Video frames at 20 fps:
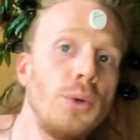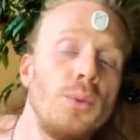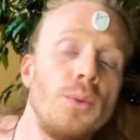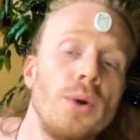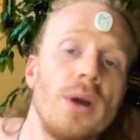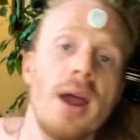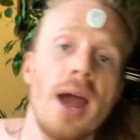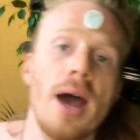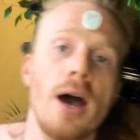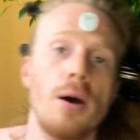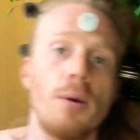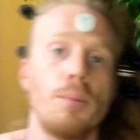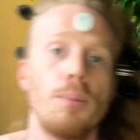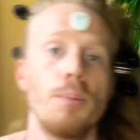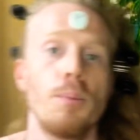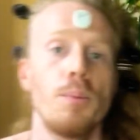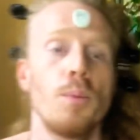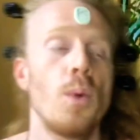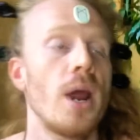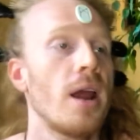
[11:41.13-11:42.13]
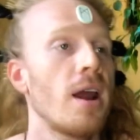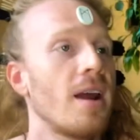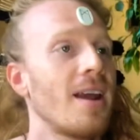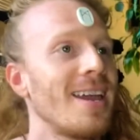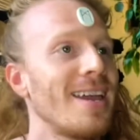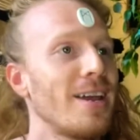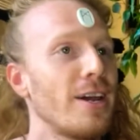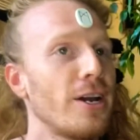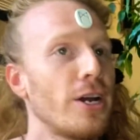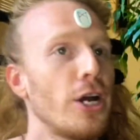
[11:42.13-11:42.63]
We're
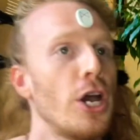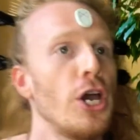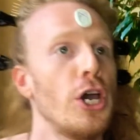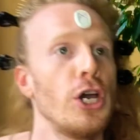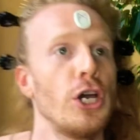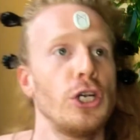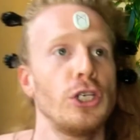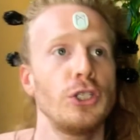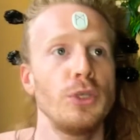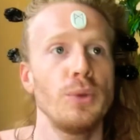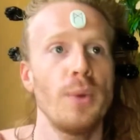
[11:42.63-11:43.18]
here to